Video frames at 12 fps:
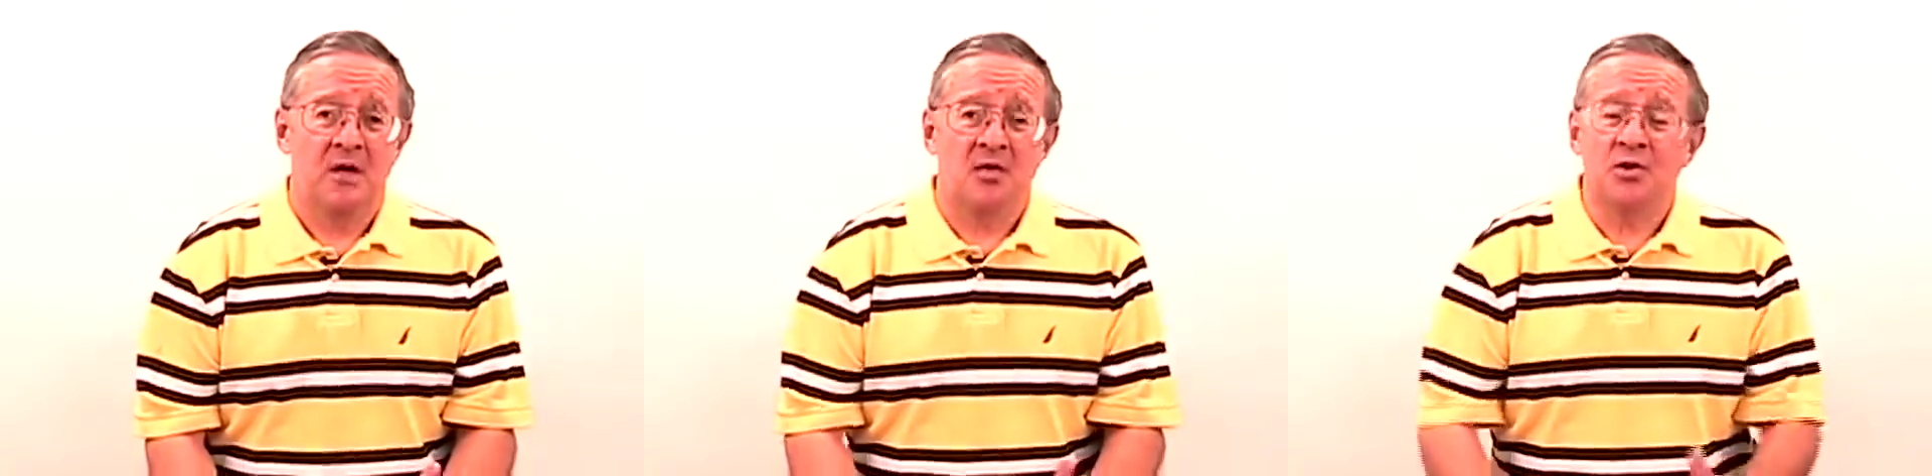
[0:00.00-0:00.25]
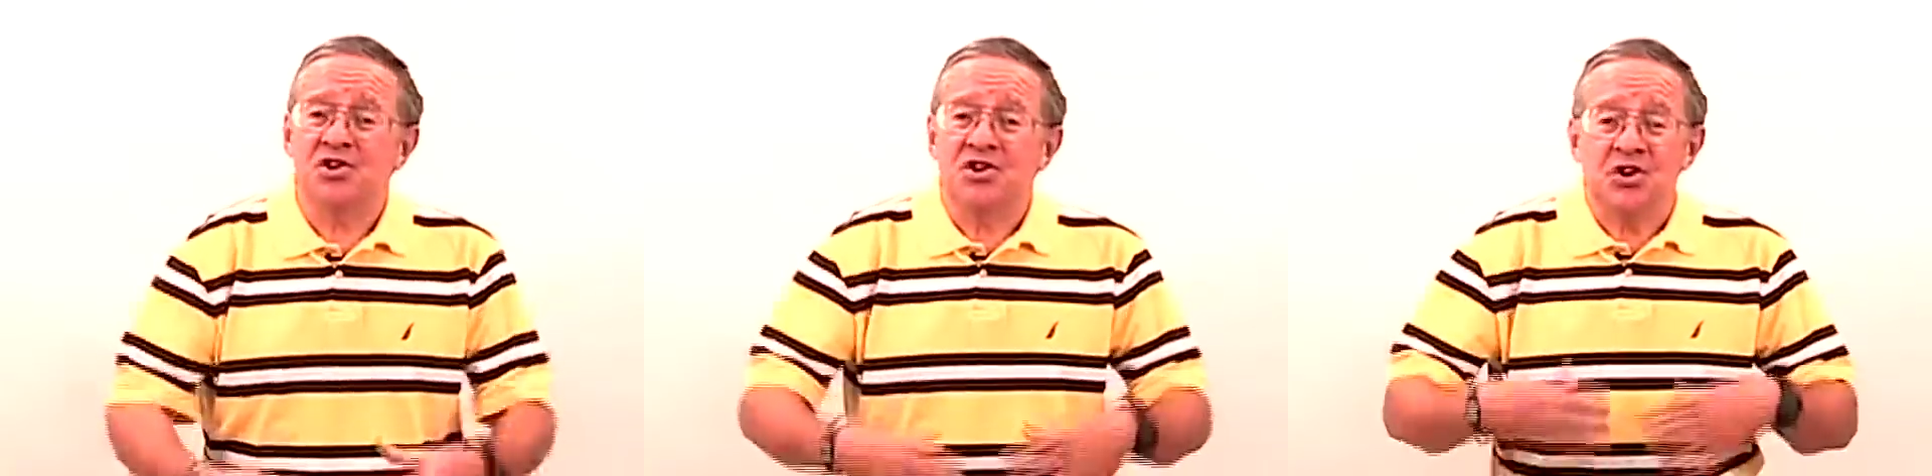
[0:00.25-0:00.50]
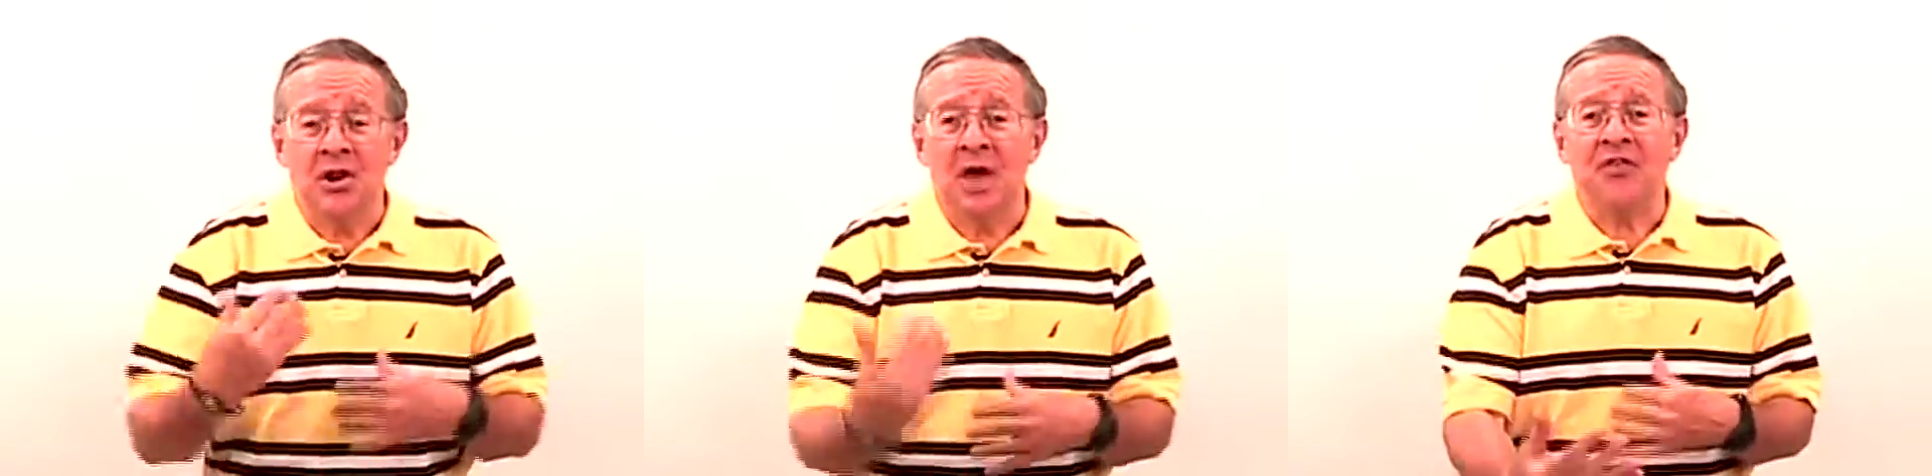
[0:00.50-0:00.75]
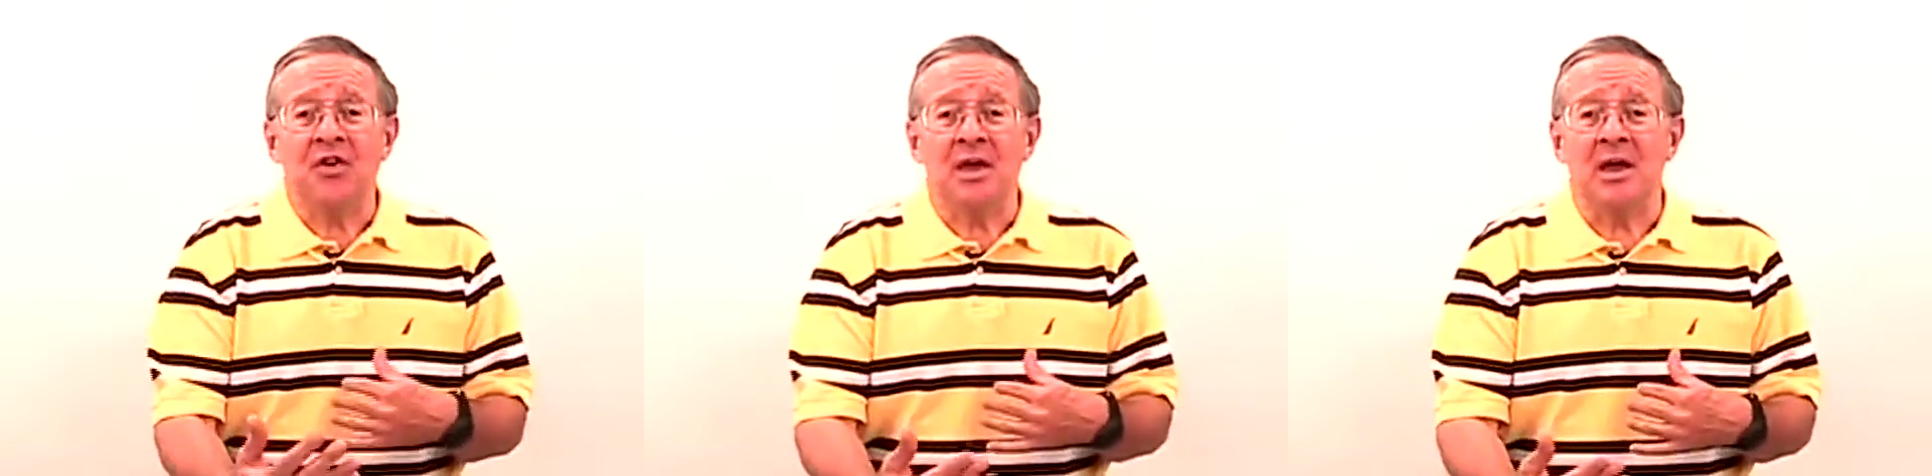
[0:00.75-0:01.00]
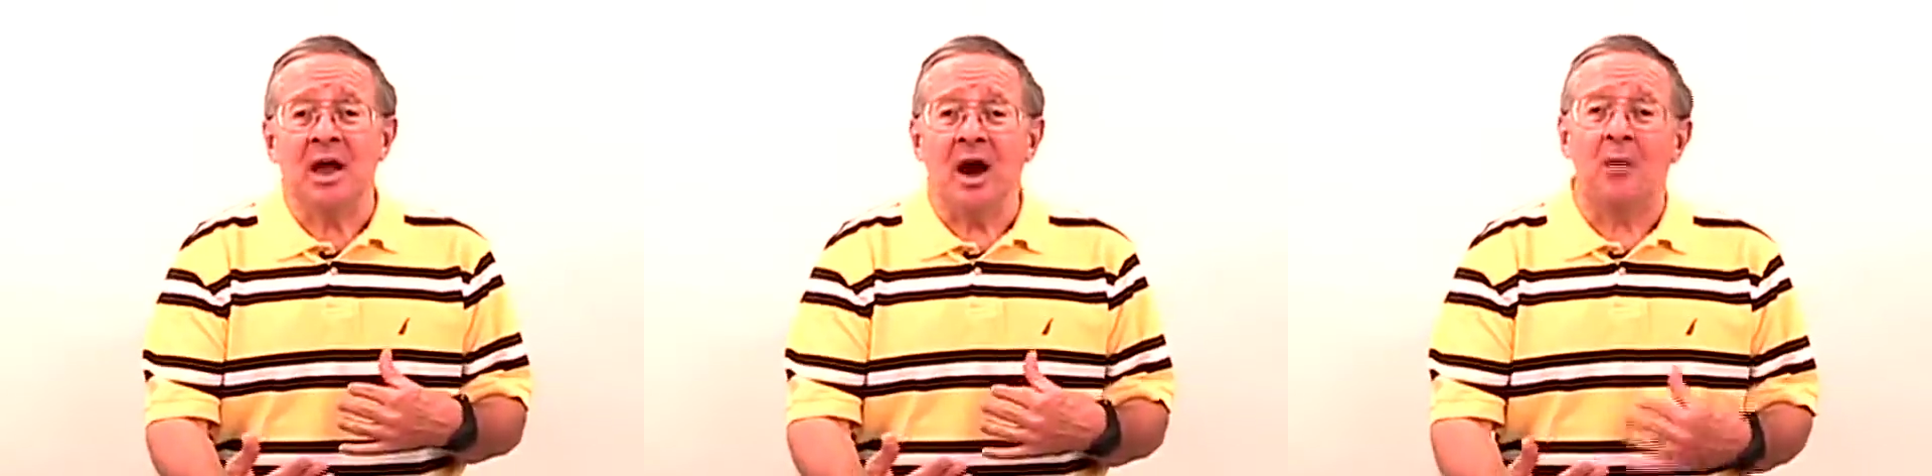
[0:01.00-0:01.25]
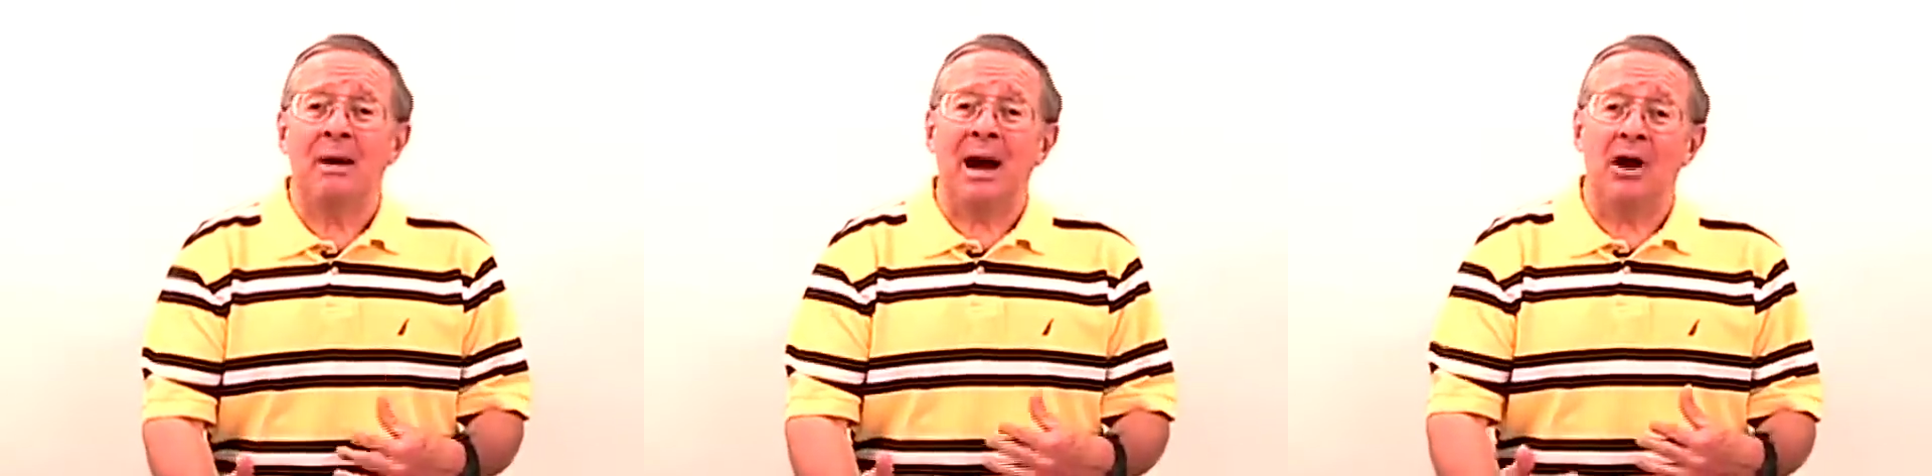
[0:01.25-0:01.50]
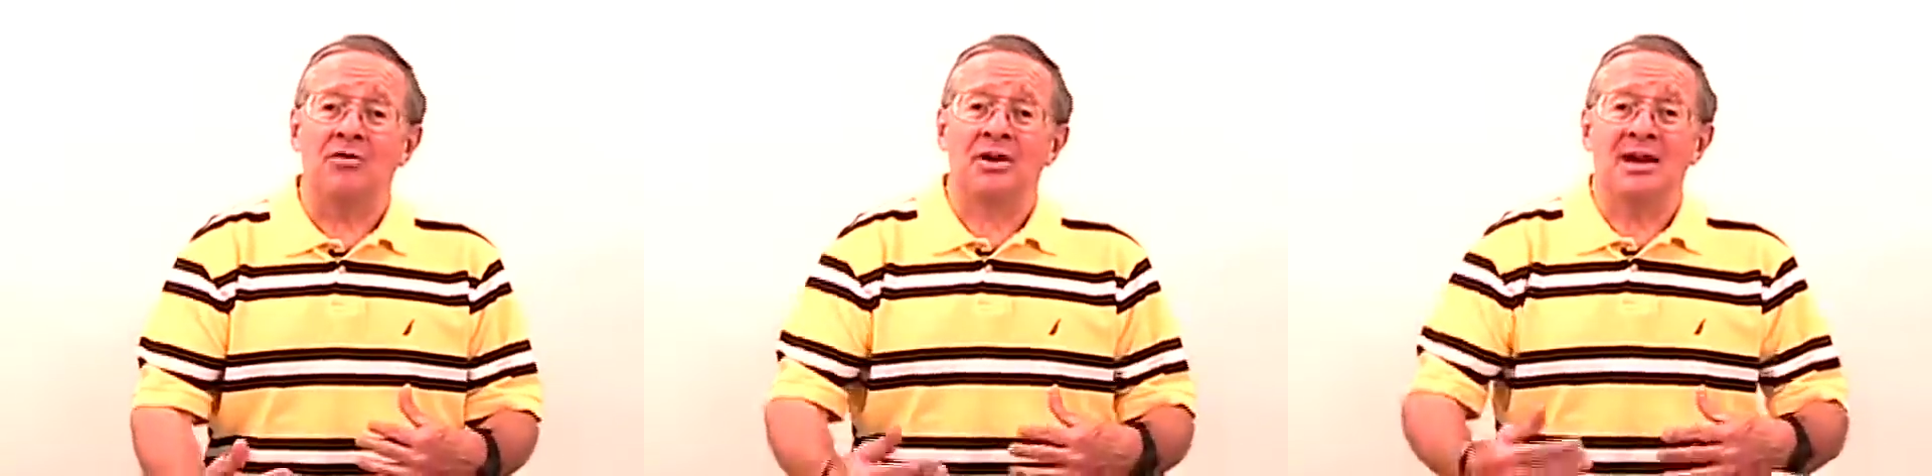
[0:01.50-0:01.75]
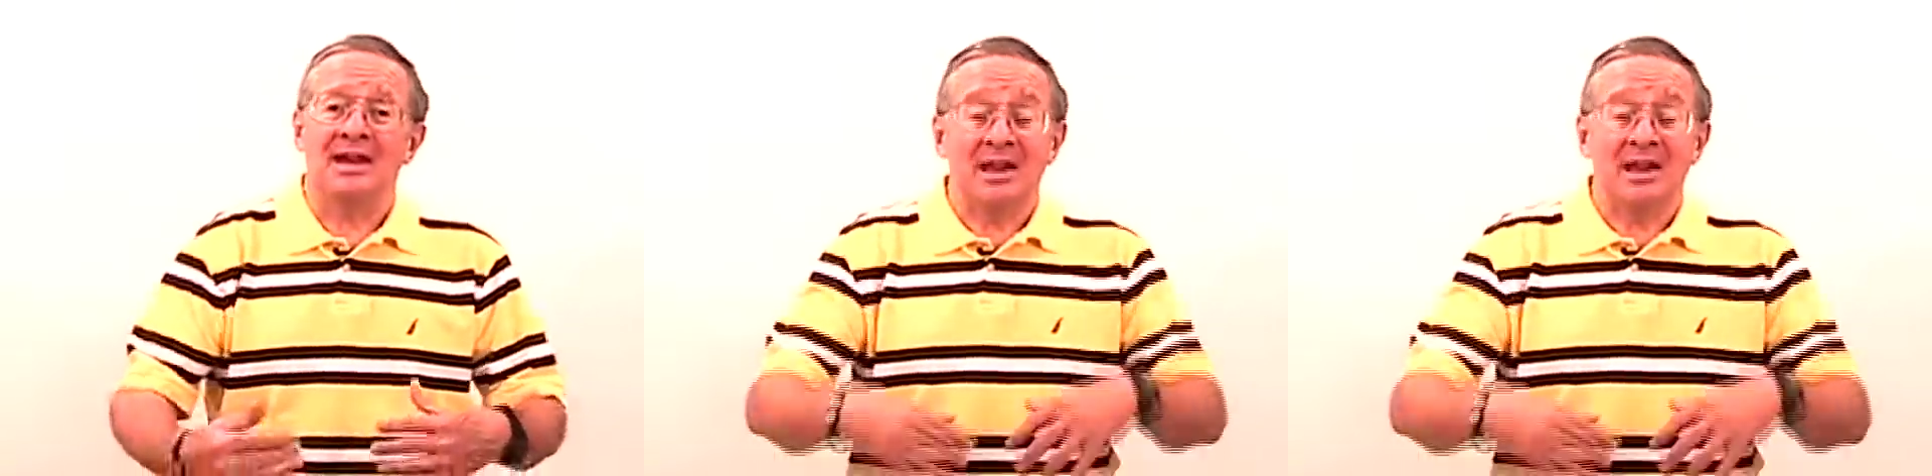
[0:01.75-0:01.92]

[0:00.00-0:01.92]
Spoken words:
There's nothing about